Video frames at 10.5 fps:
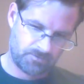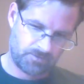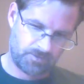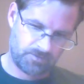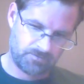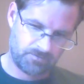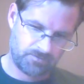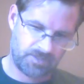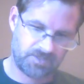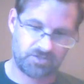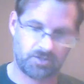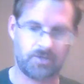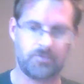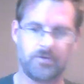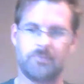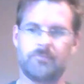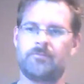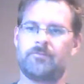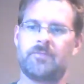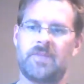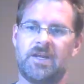Okay, that's your algorithm.
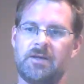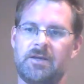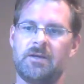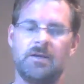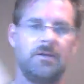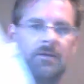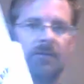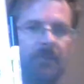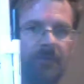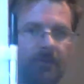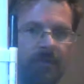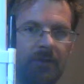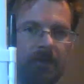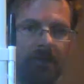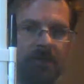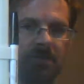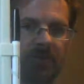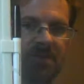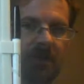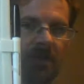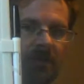Okay, so we
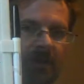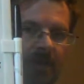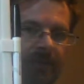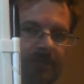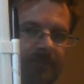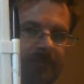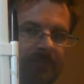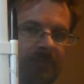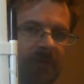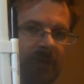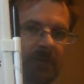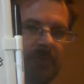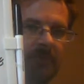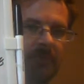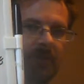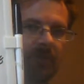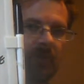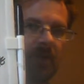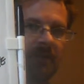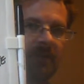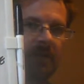start there, right? You can
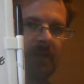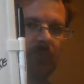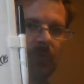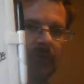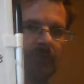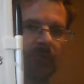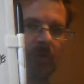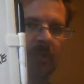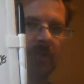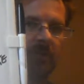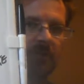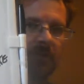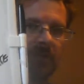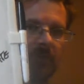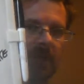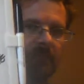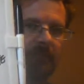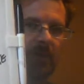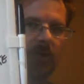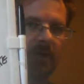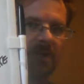write it down, point form it, you can
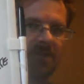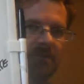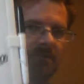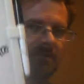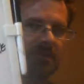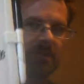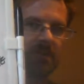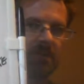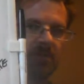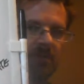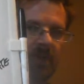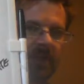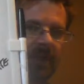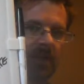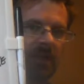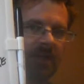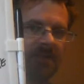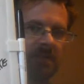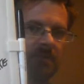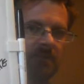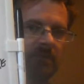memorize it, try to
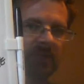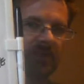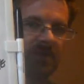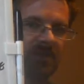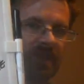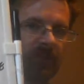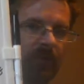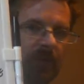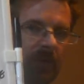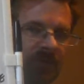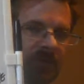analyze it, but understand we all